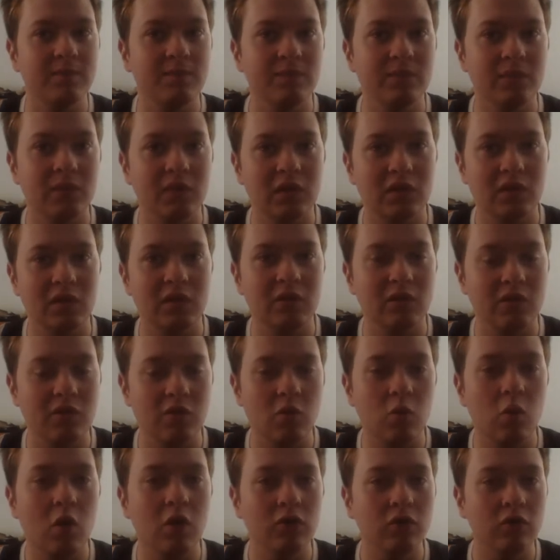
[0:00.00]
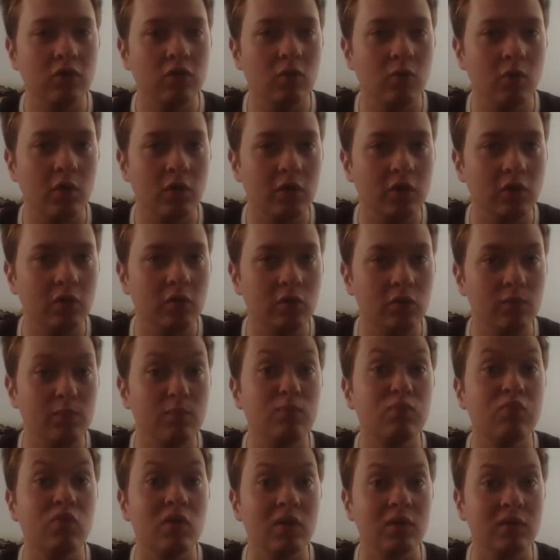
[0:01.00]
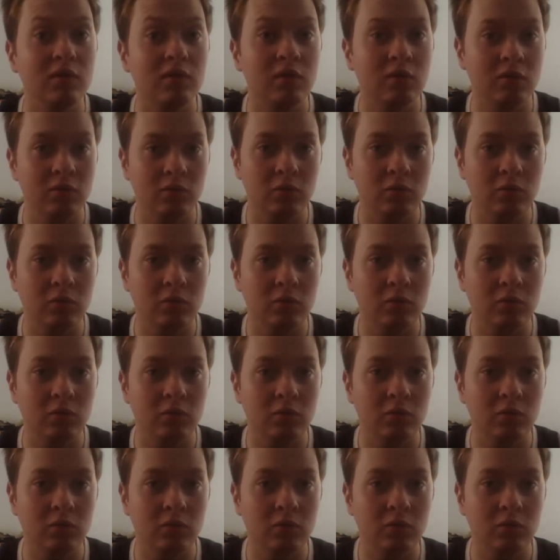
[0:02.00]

They, they want someone who's you